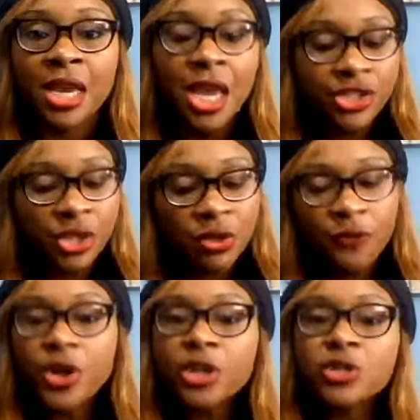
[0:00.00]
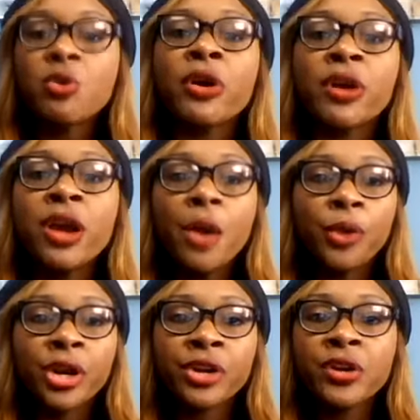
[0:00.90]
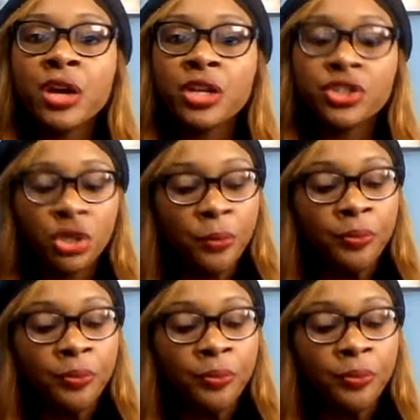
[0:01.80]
So the first quarter, what are you going to do?